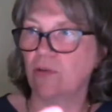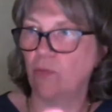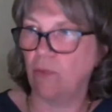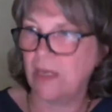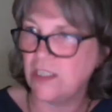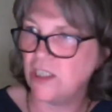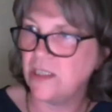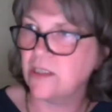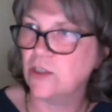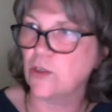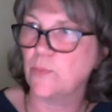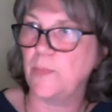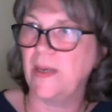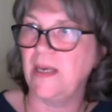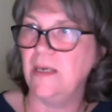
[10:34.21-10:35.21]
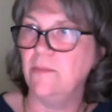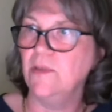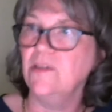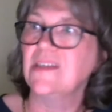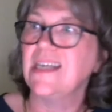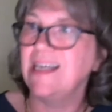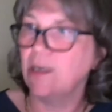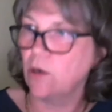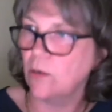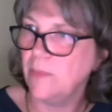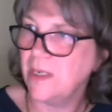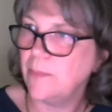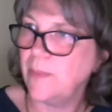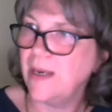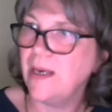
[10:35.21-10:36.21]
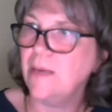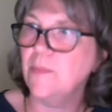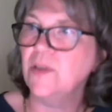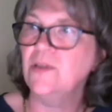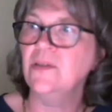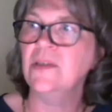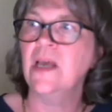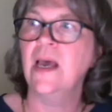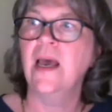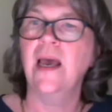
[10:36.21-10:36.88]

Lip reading: register payment, incoming payment,